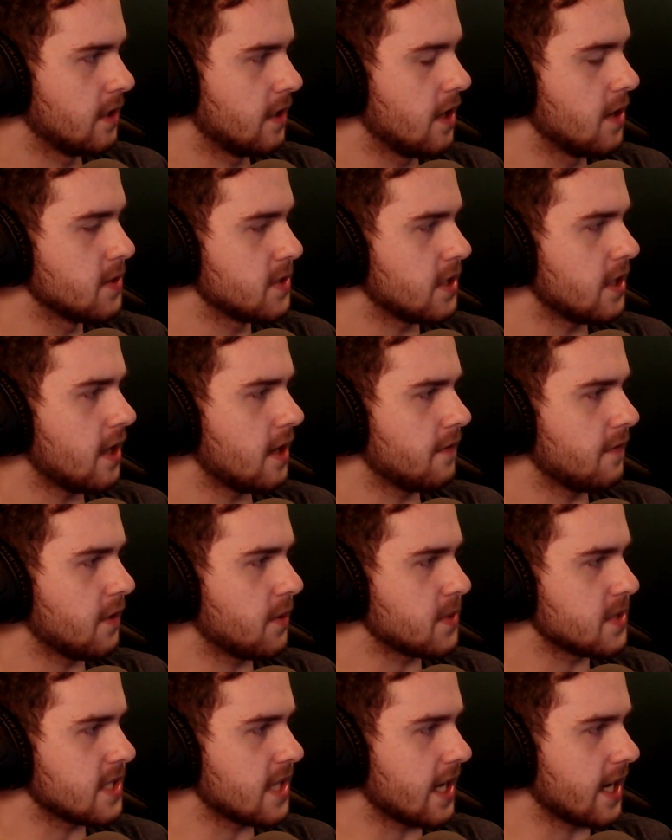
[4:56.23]
There's a lot of it
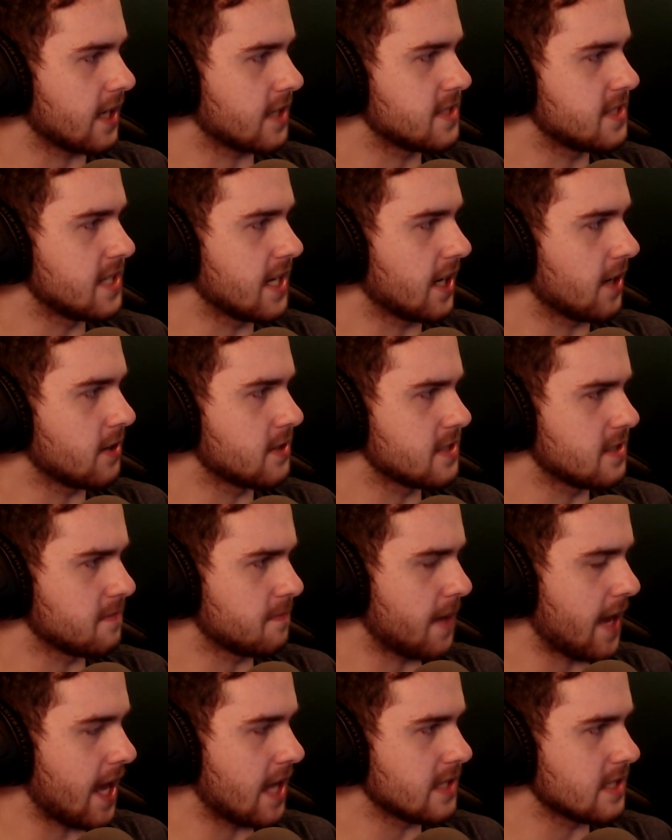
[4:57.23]
was like singers and
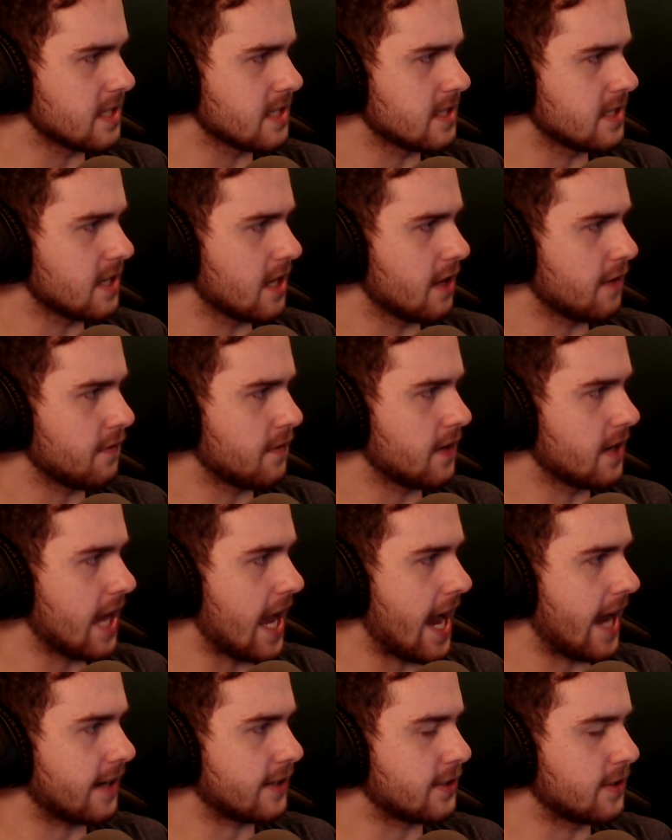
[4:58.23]
bands and stuff and
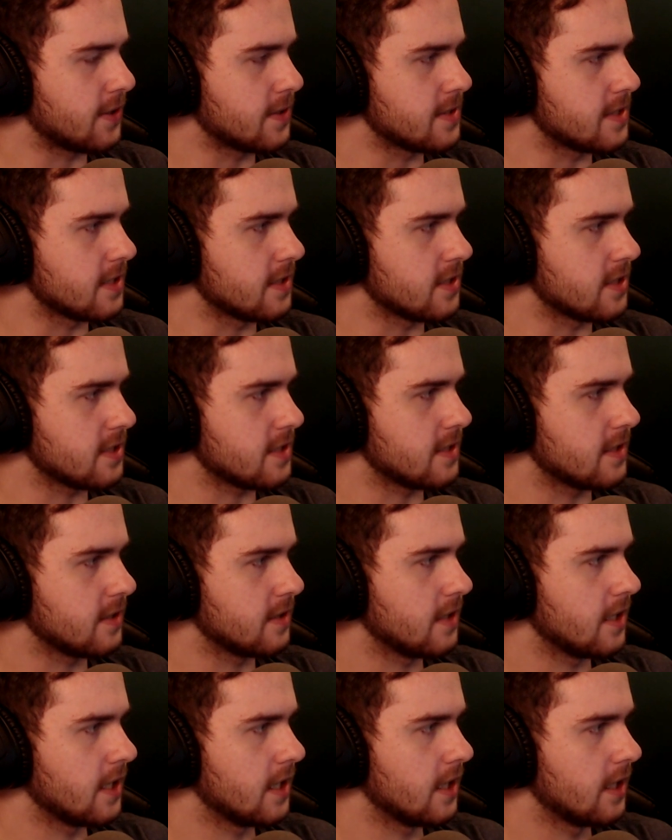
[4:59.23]
actors and just
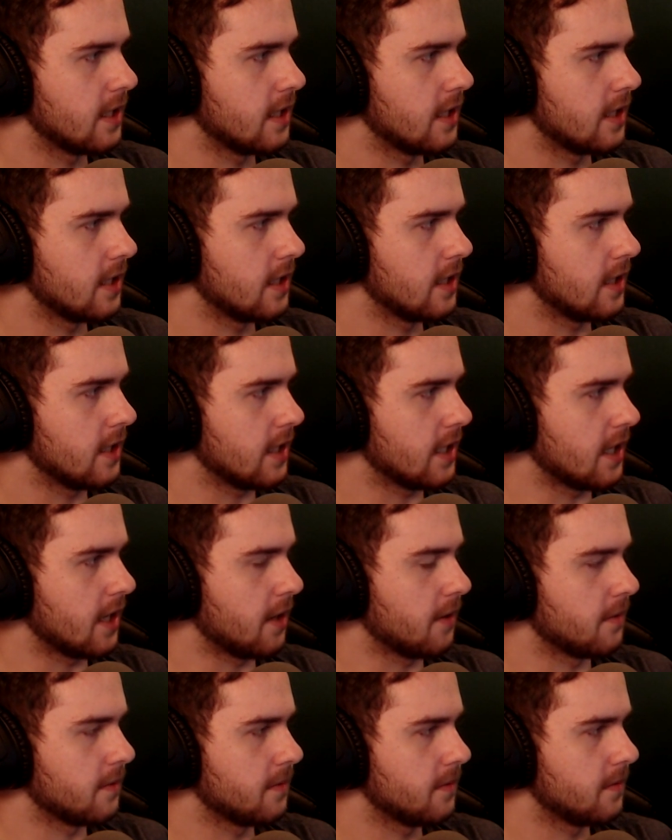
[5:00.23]
you
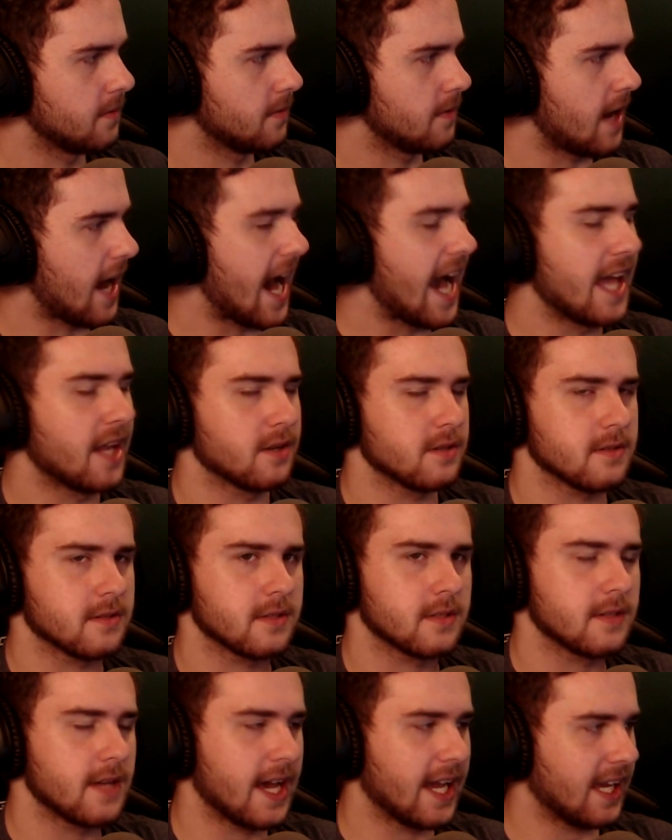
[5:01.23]
know,
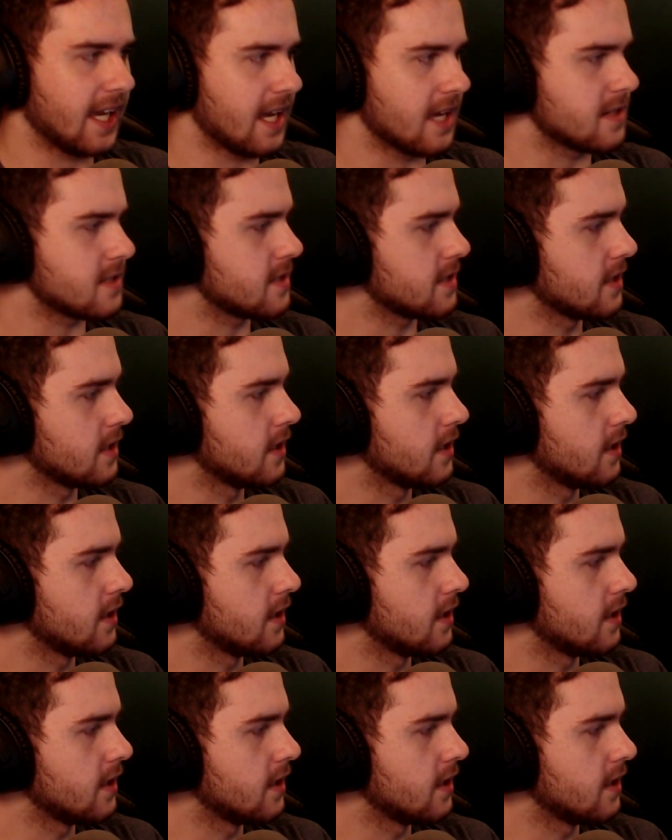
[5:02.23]
idols, I guess.